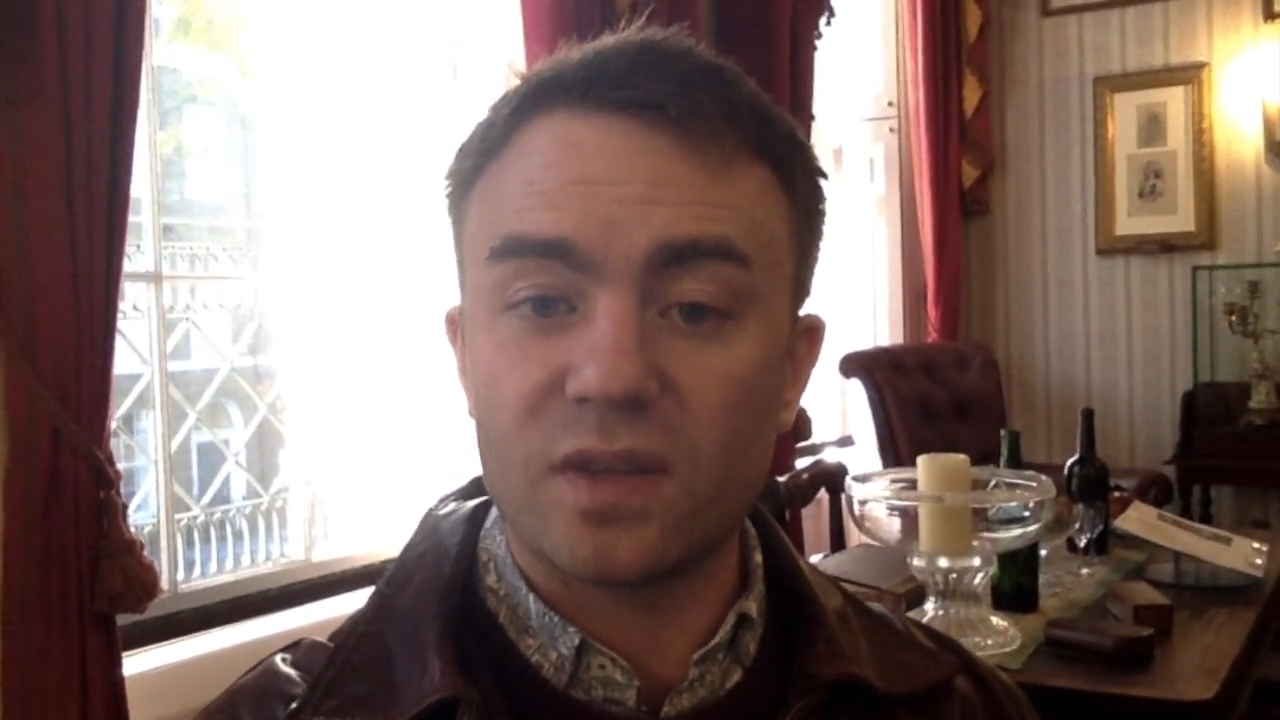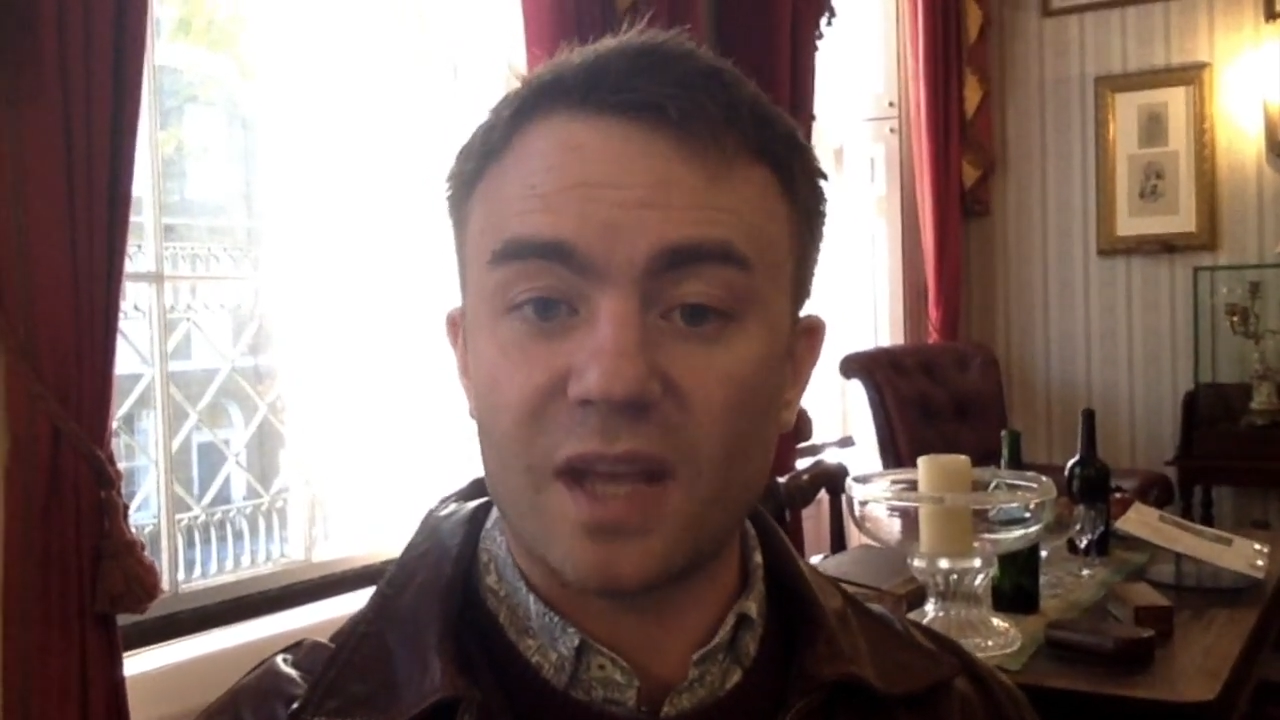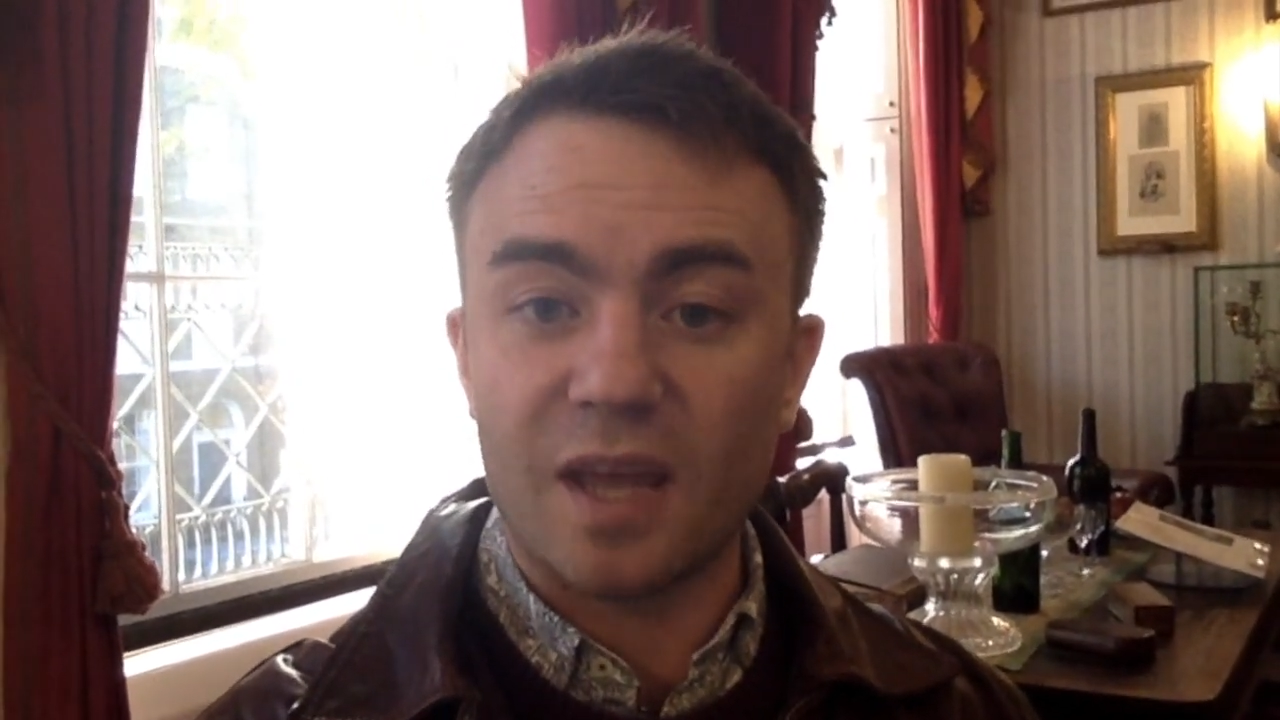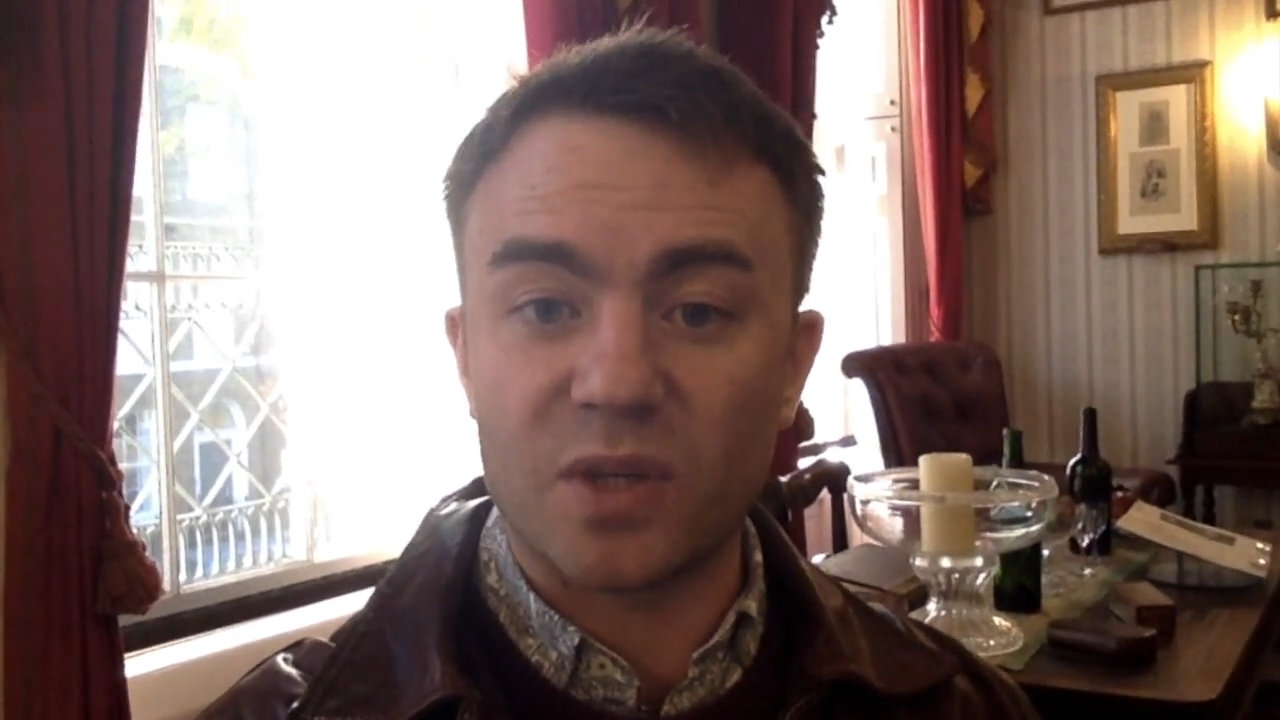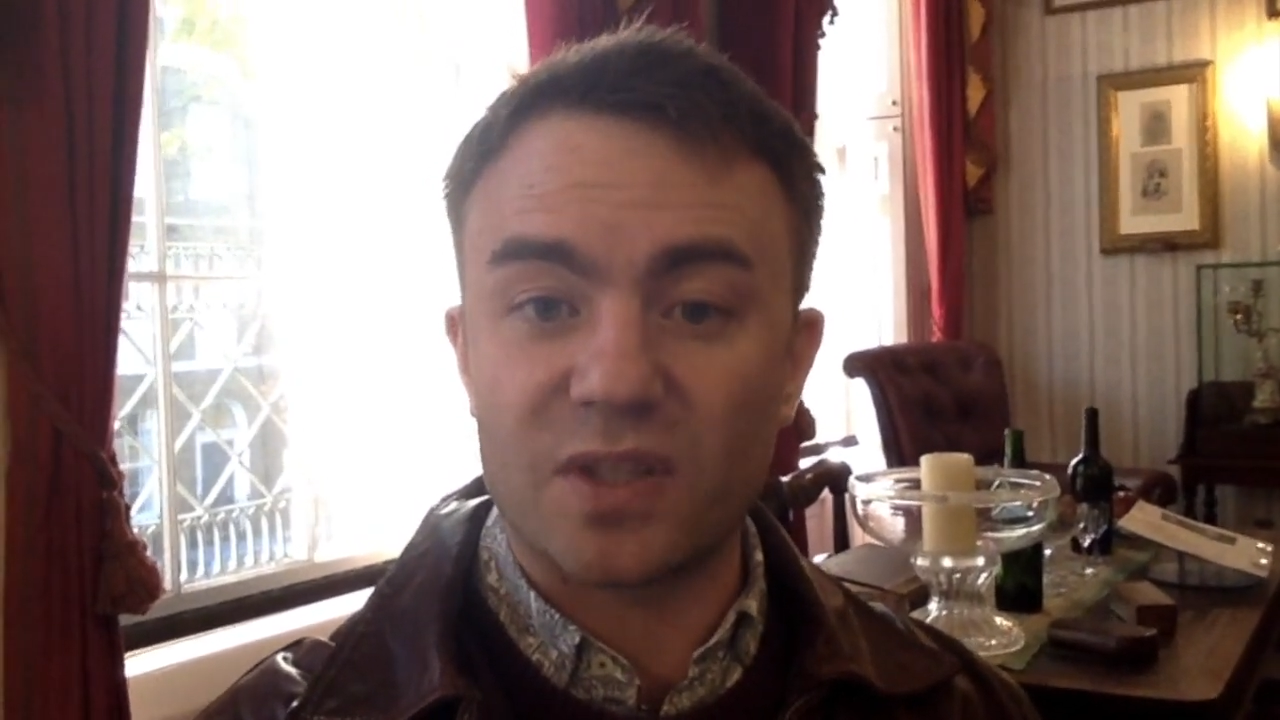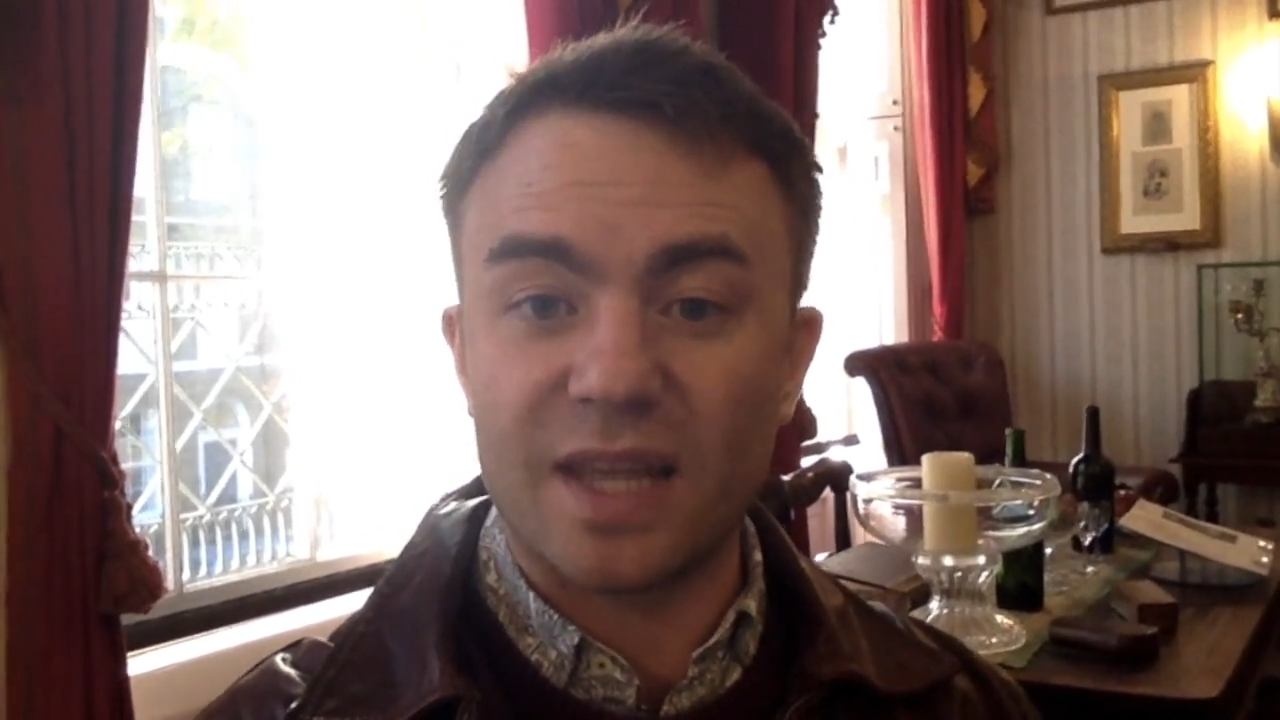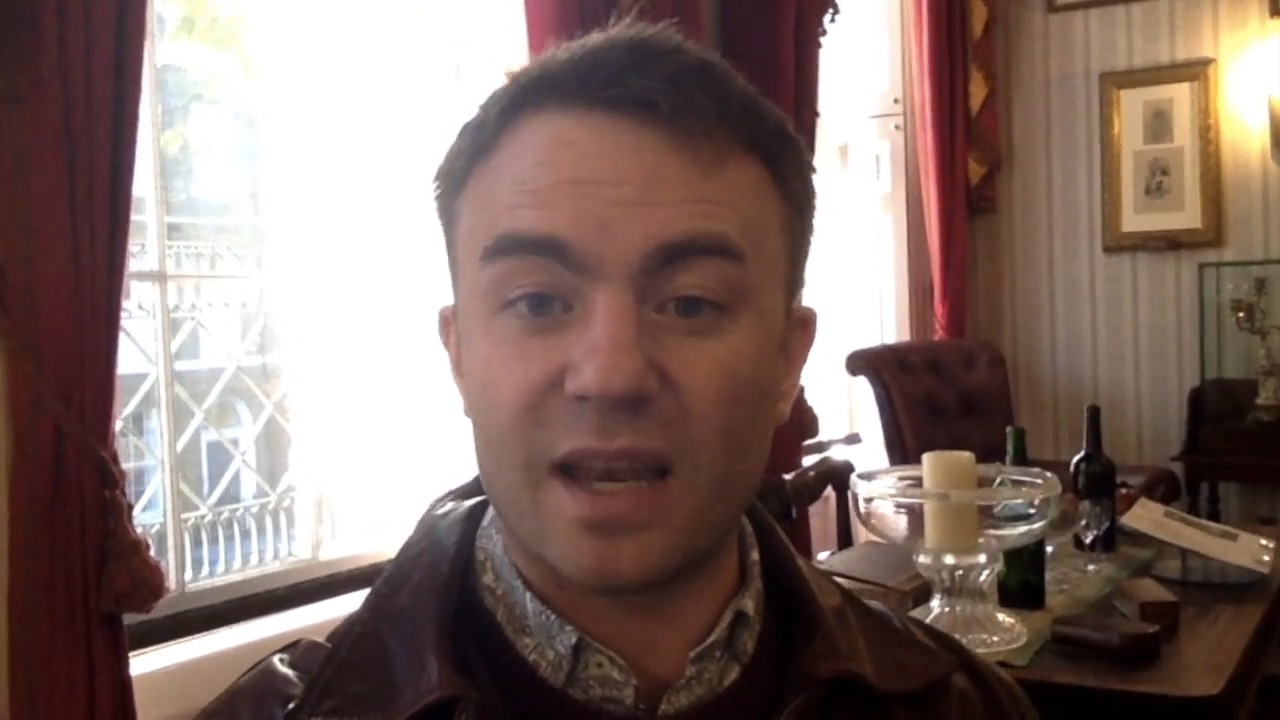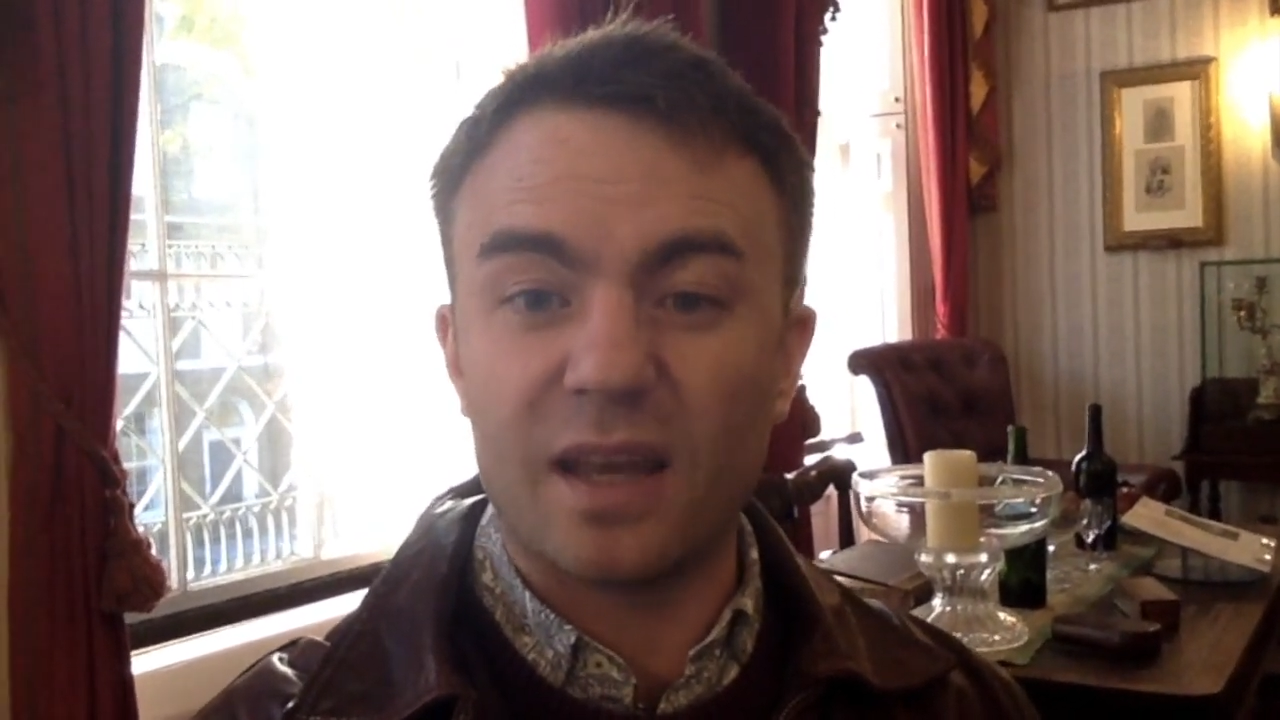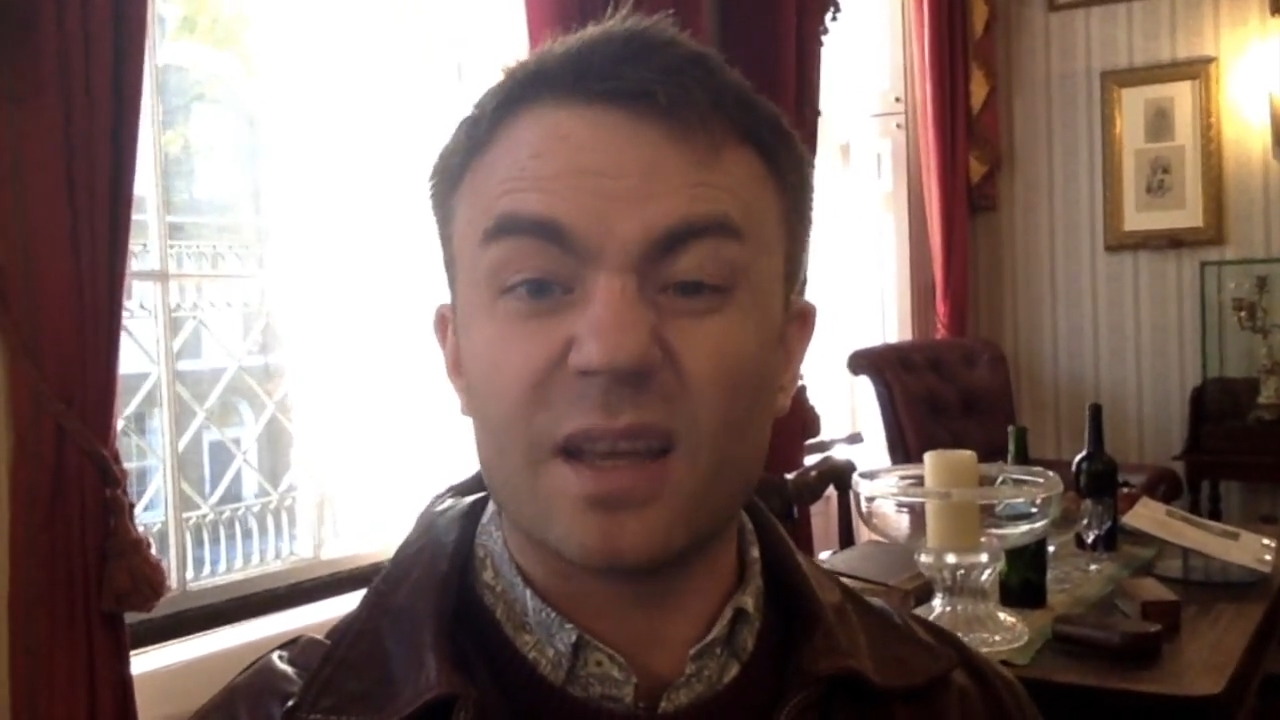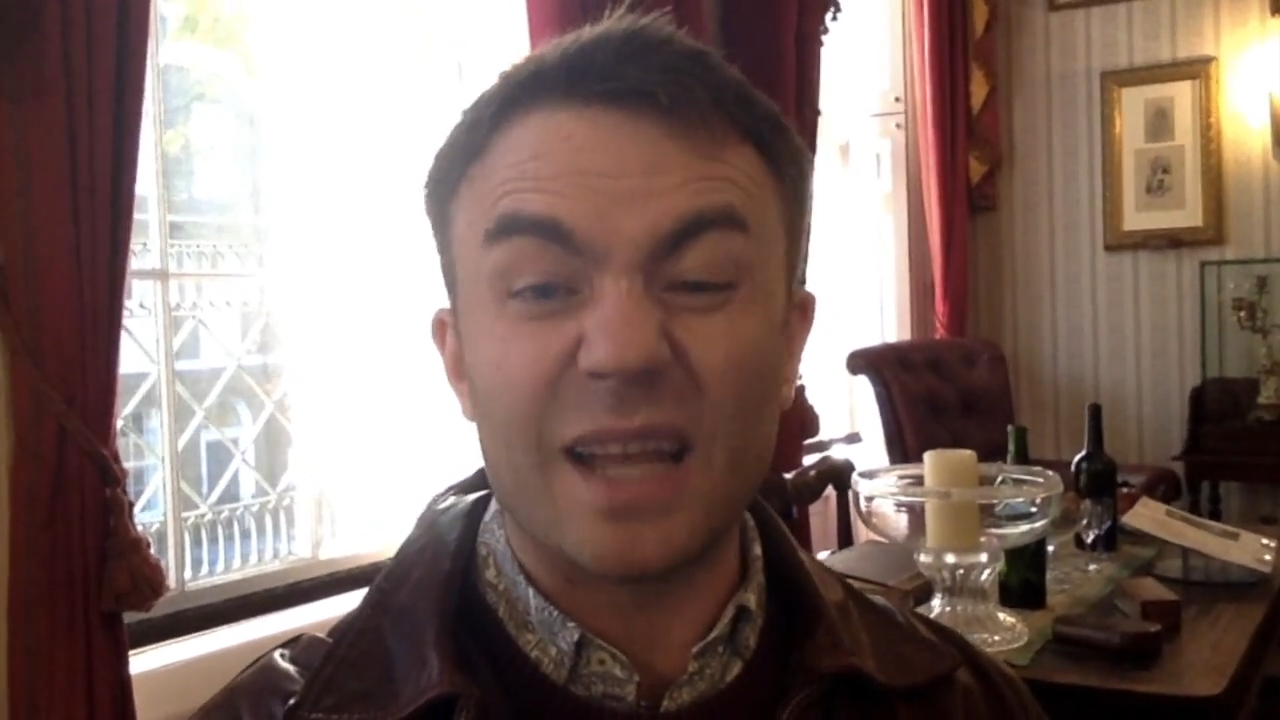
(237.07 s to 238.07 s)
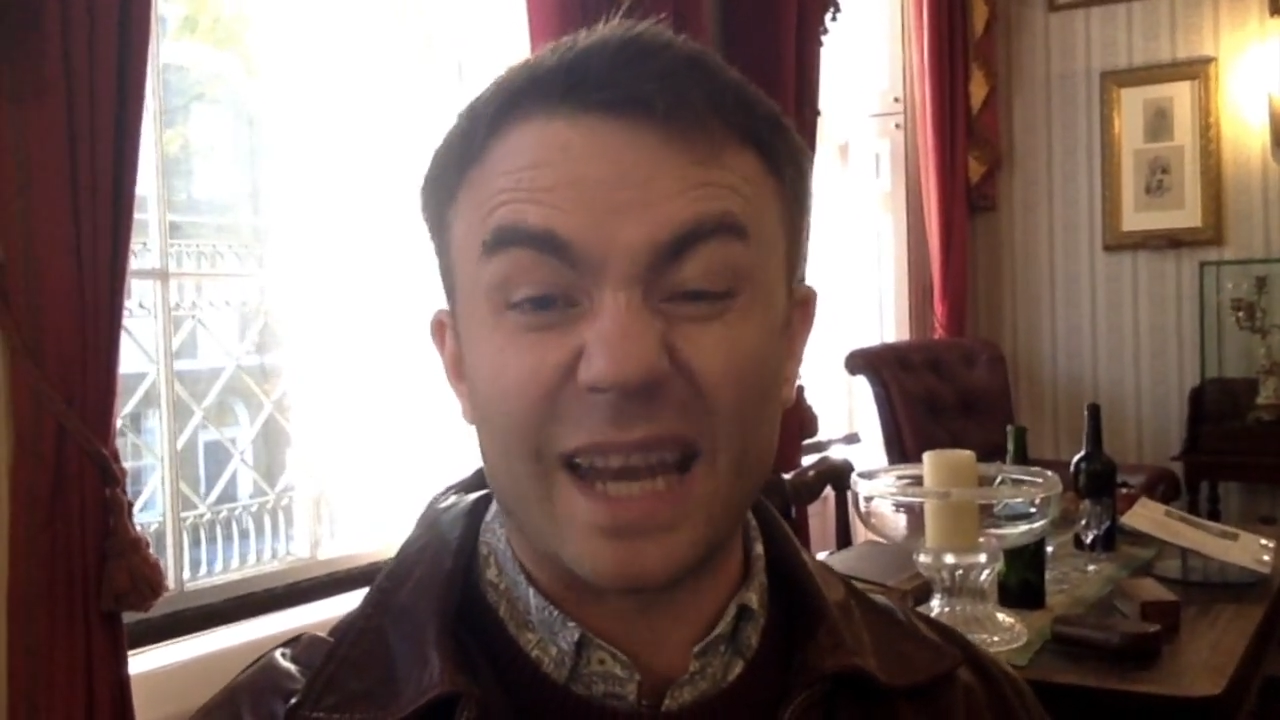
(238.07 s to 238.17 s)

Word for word: the name Estella,